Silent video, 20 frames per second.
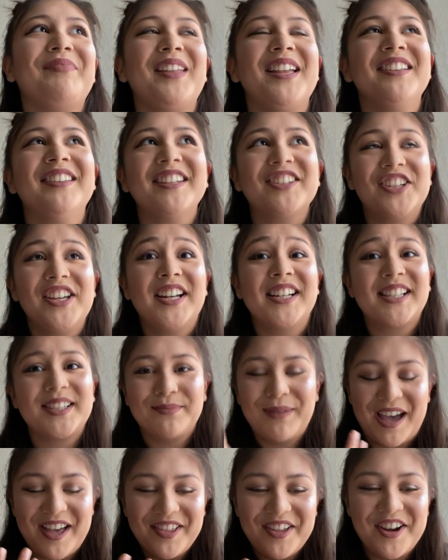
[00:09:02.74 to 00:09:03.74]
Like, she had a
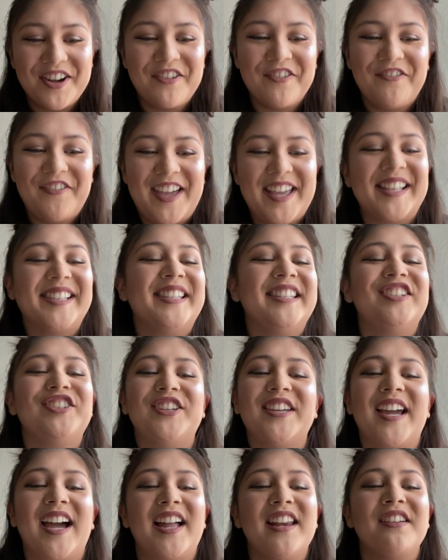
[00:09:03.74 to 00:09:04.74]
smile on her face and
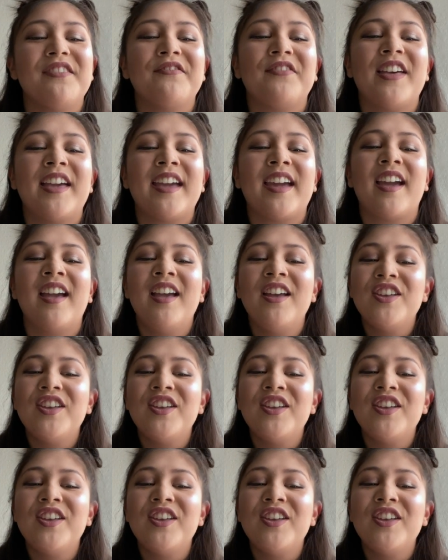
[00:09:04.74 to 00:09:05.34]
she kind of like